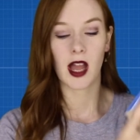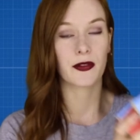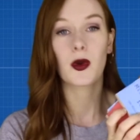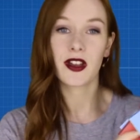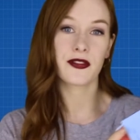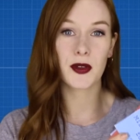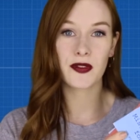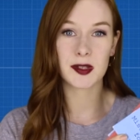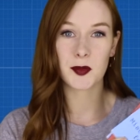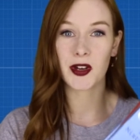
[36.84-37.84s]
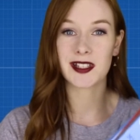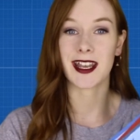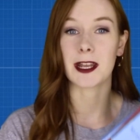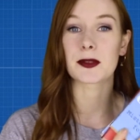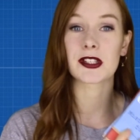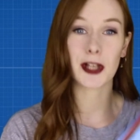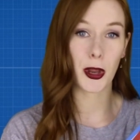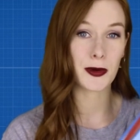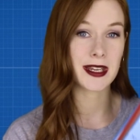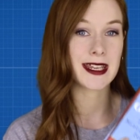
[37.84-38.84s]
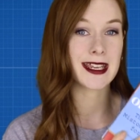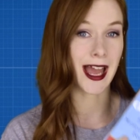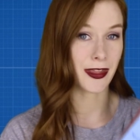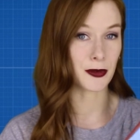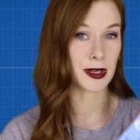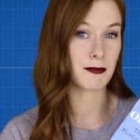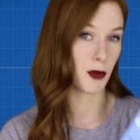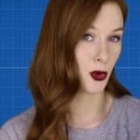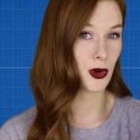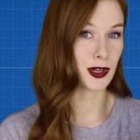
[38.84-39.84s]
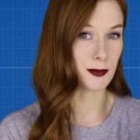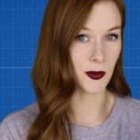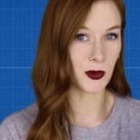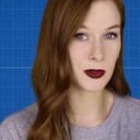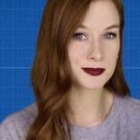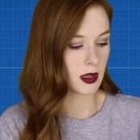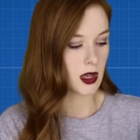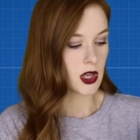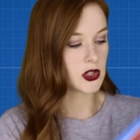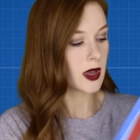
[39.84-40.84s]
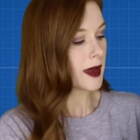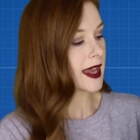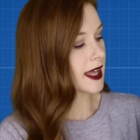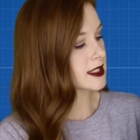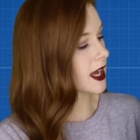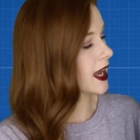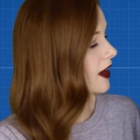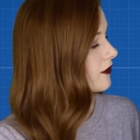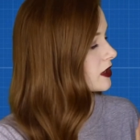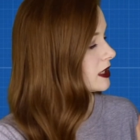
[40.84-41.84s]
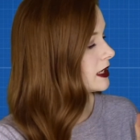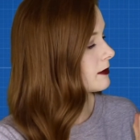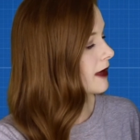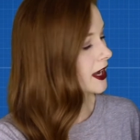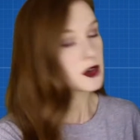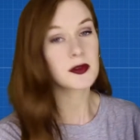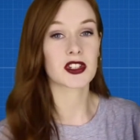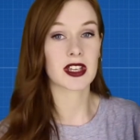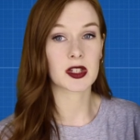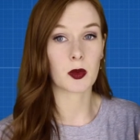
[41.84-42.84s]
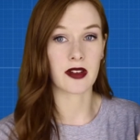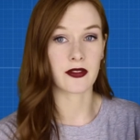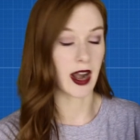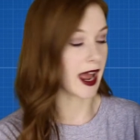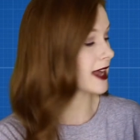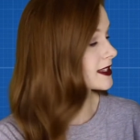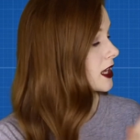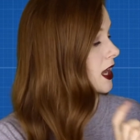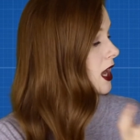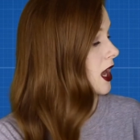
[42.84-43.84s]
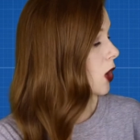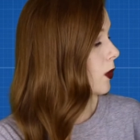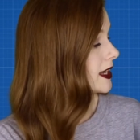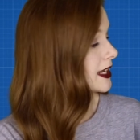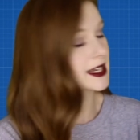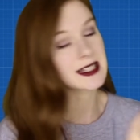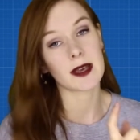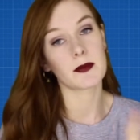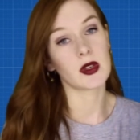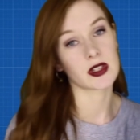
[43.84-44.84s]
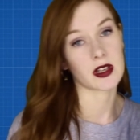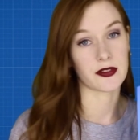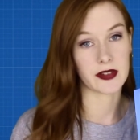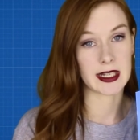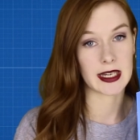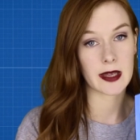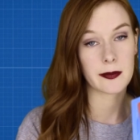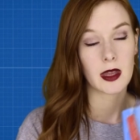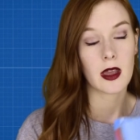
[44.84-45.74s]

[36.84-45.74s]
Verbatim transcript: I've quite a few of his books and I'm slowly gathering more and more. So in my hand I have The Man Who Mistook His Wife for a Hat, Awakenings and Musicophilia.